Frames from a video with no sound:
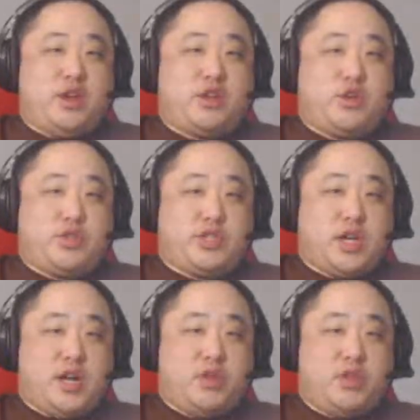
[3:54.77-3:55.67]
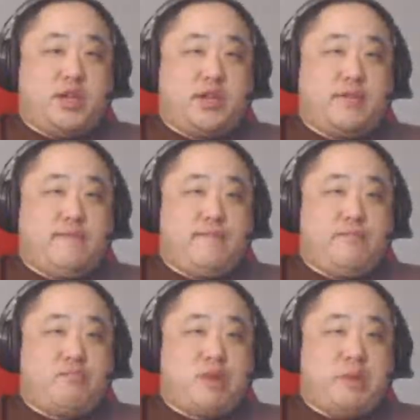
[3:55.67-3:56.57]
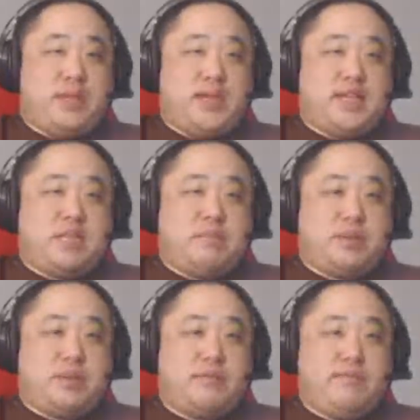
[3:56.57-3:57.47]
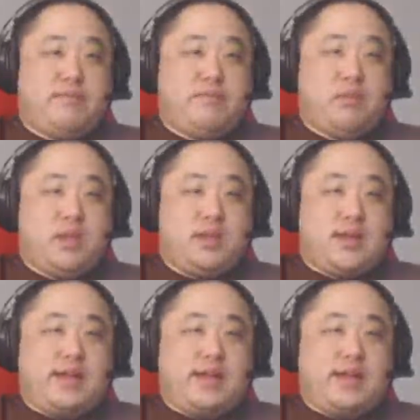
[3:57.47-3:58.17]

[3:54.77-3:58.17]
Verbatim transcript: could hurt this guy or not. Probably yes, but gotta